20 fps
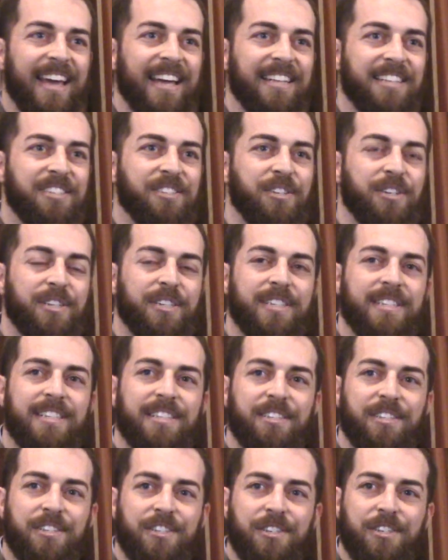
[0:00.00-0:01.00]
it's just
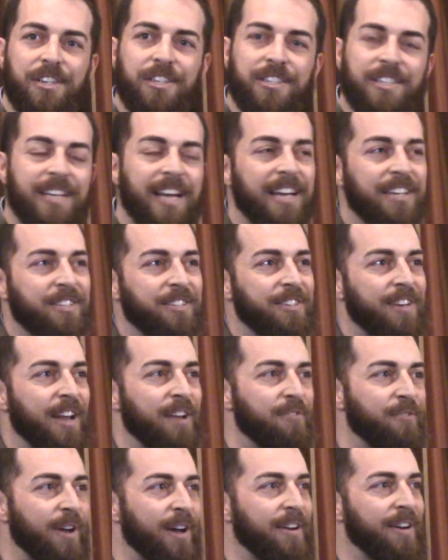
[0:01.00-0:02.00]

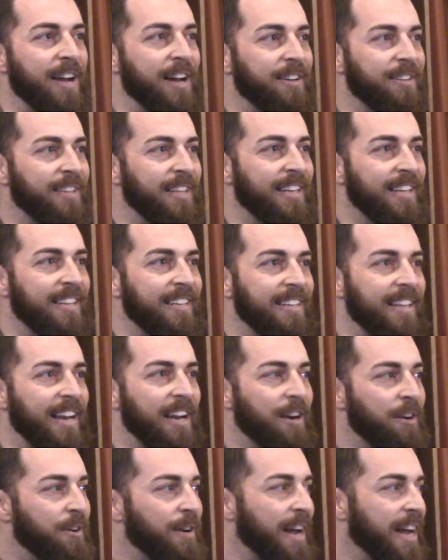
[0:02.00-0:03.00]
yesterday found out that
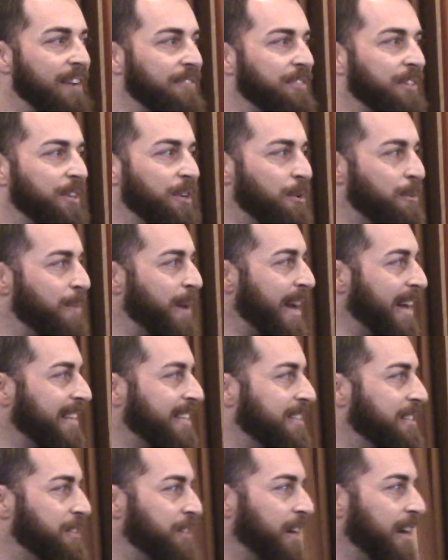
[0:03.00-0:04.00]
I don't have to go
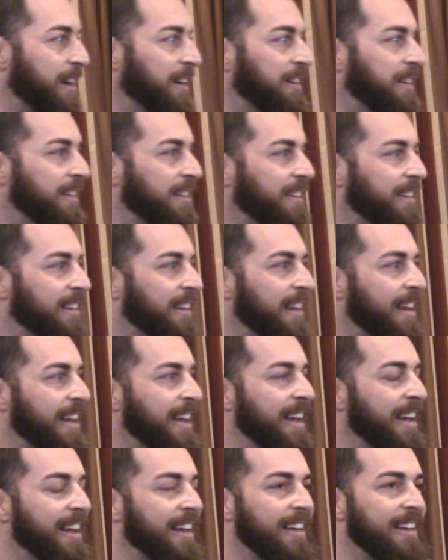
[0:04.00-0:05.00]
back to jail.
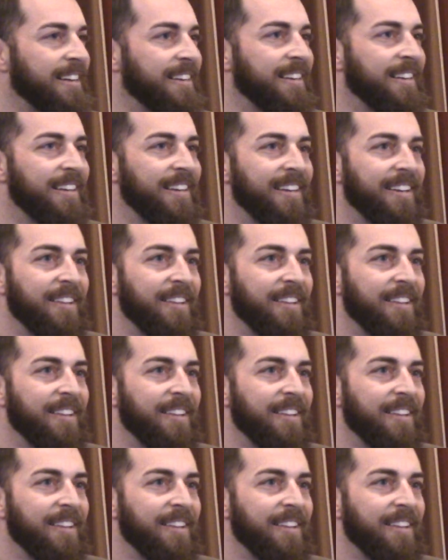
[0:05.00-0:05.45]
And